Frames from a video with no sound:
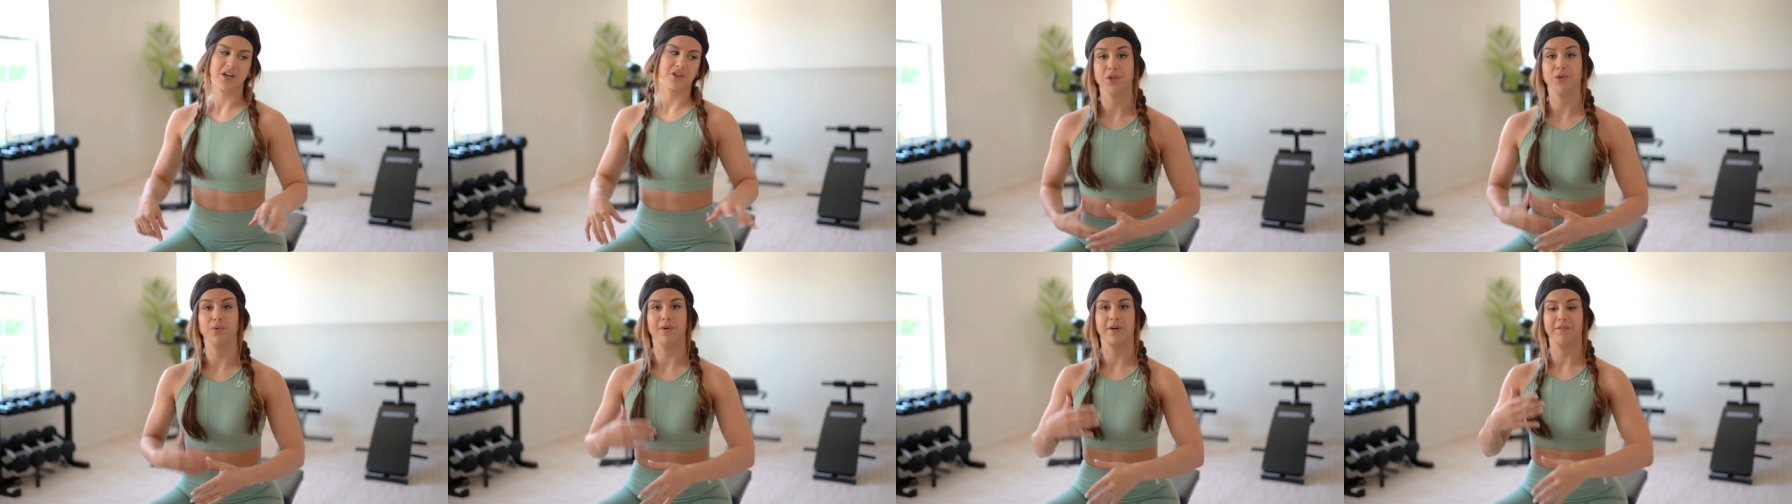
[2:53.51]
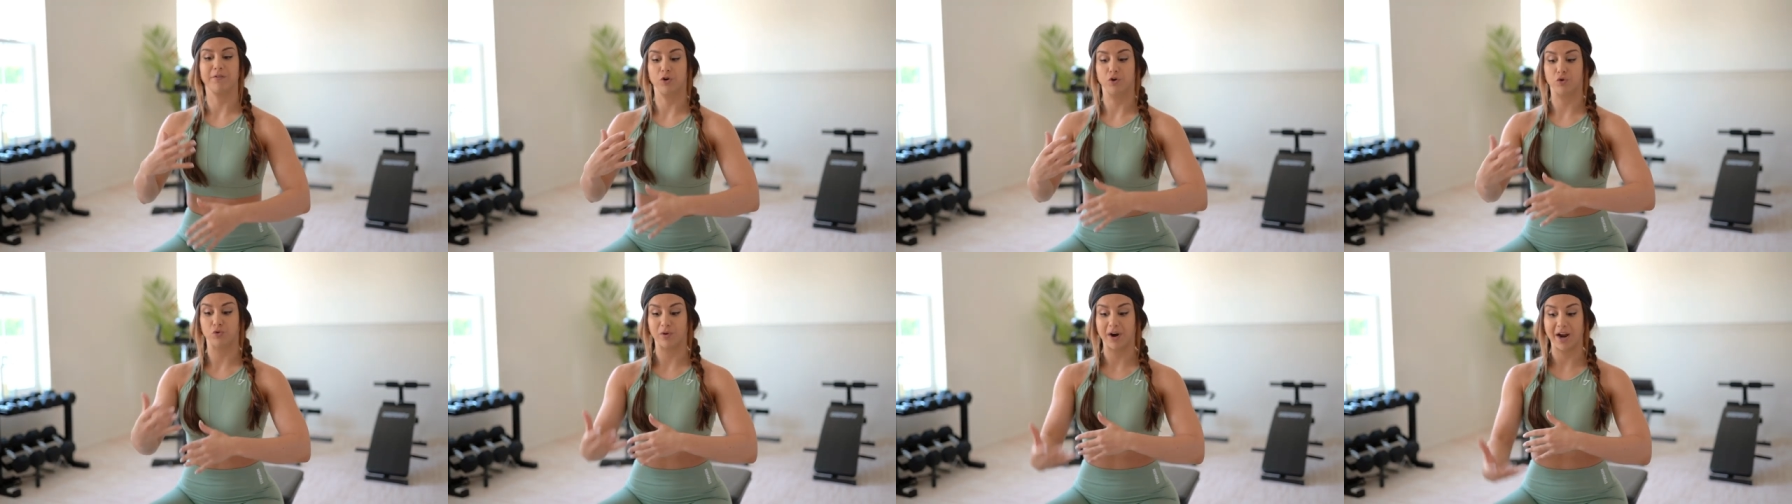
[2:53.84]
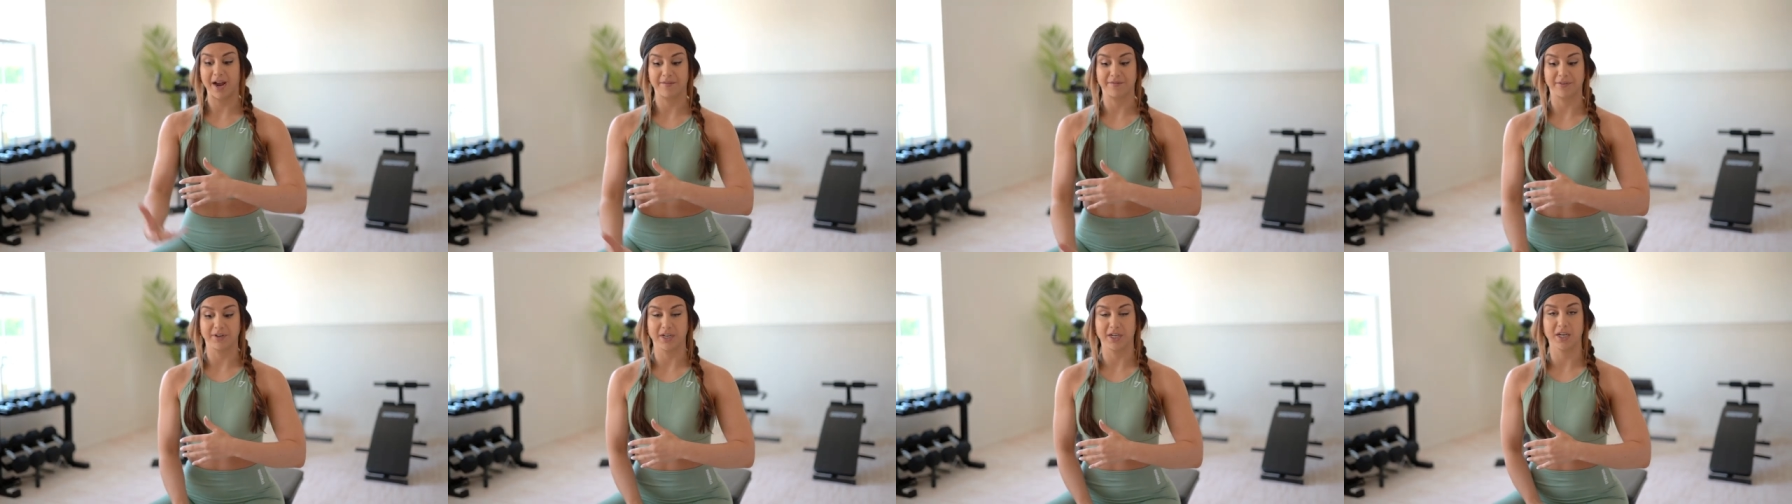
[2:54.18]
You have
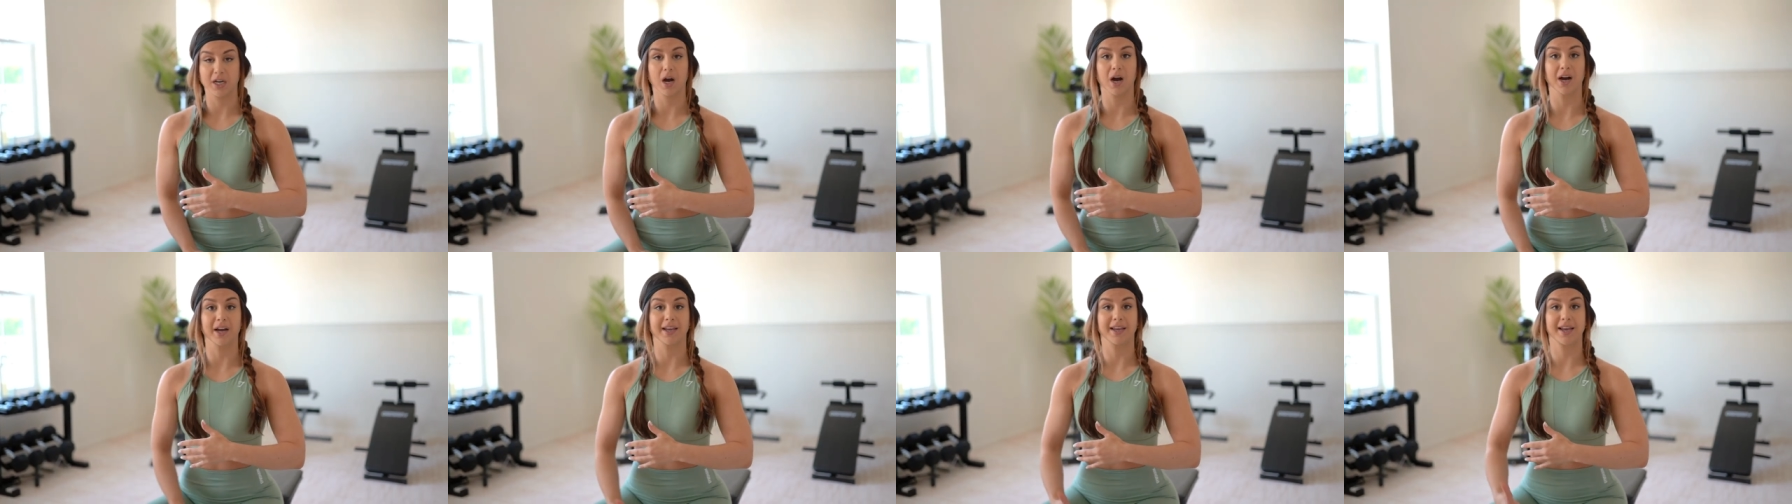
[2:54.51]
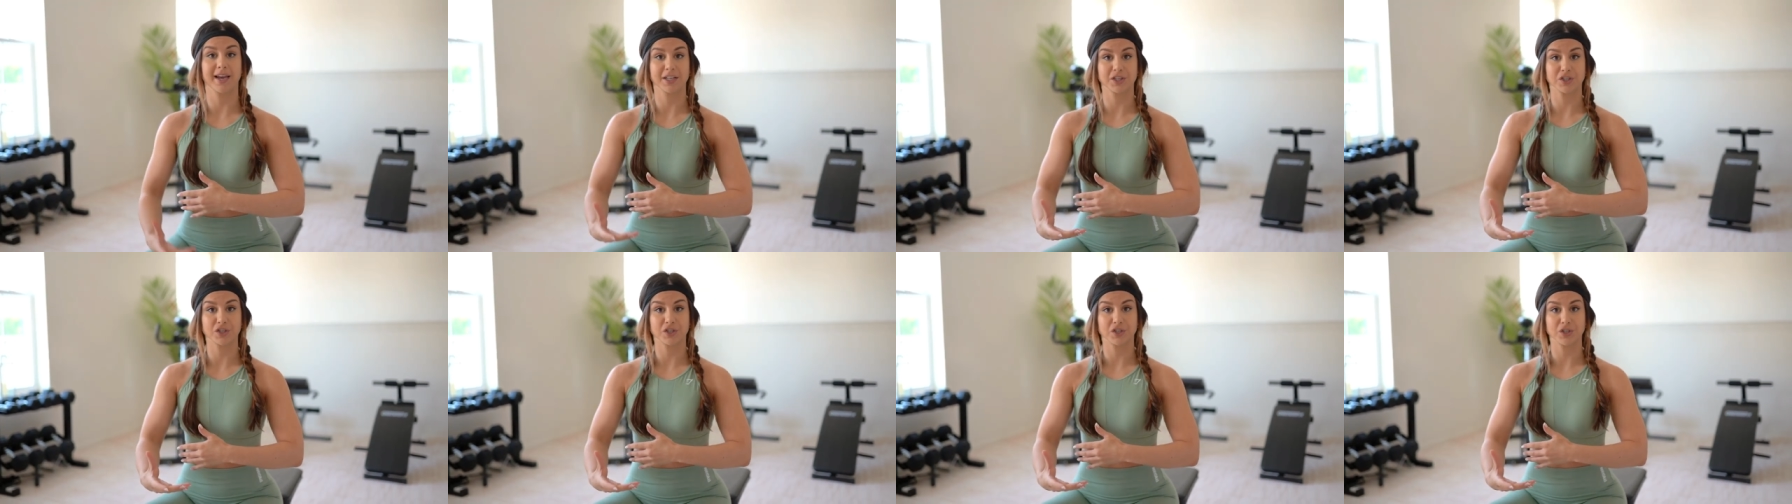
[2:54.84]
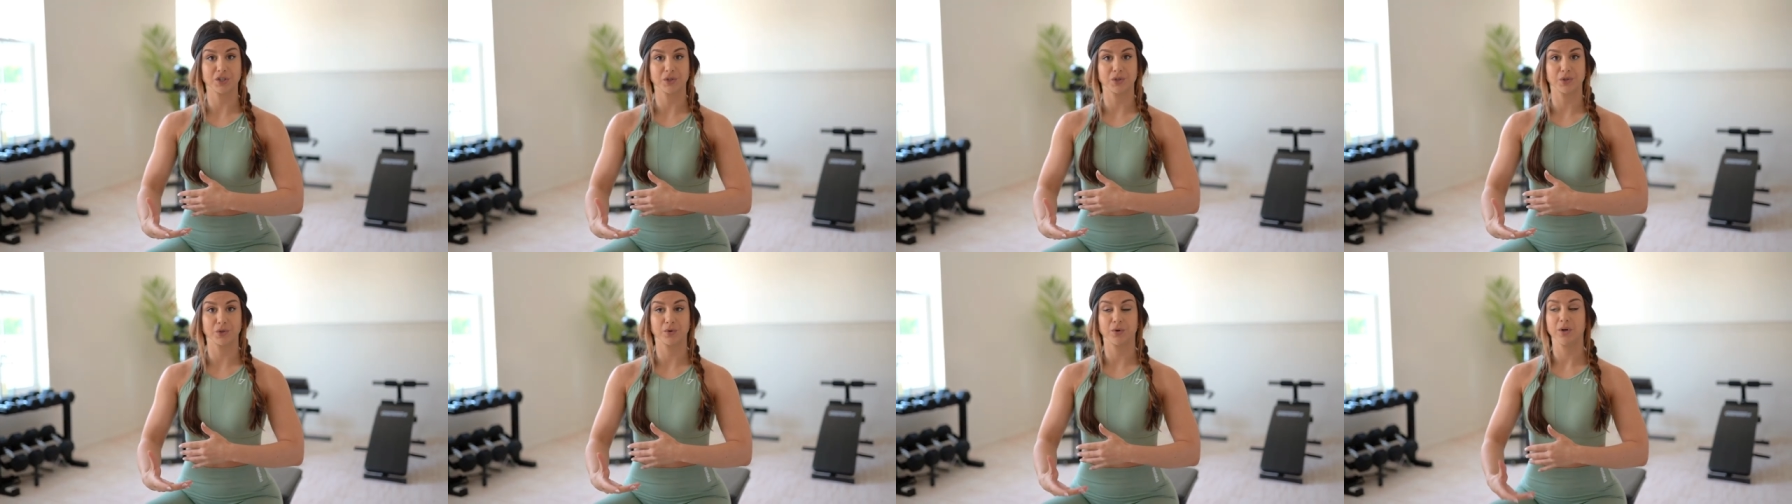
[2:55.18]
gravity against
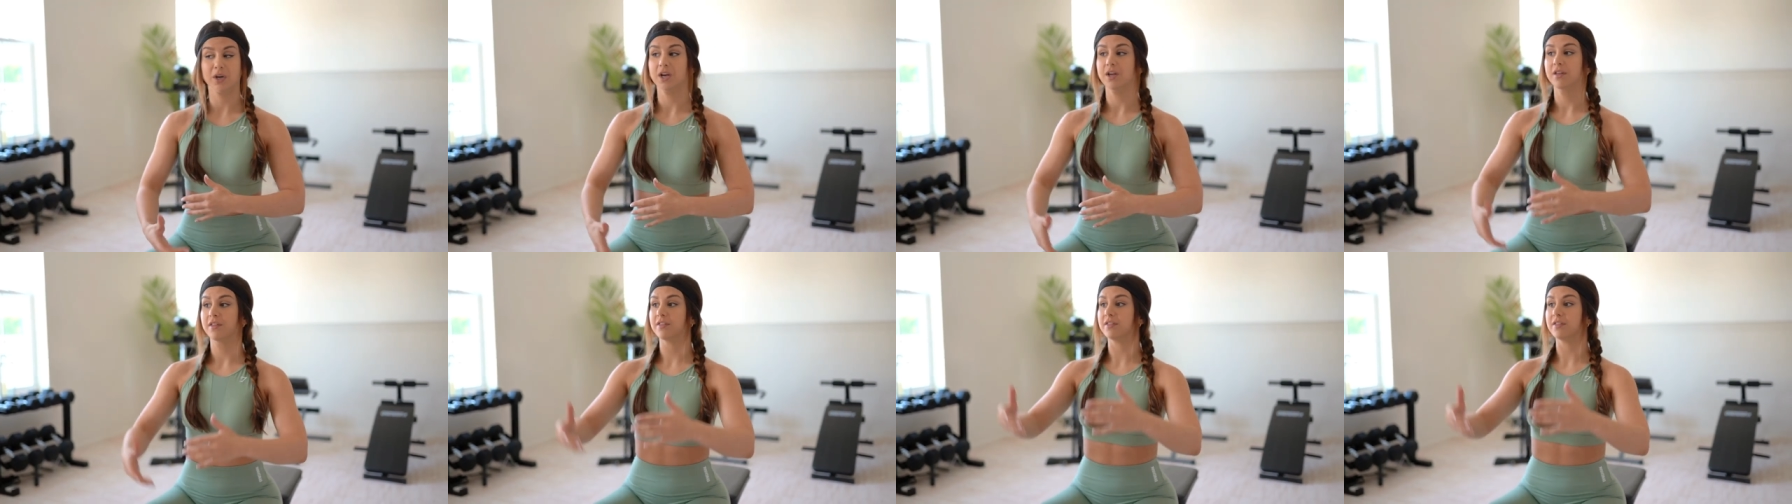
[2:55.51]
you,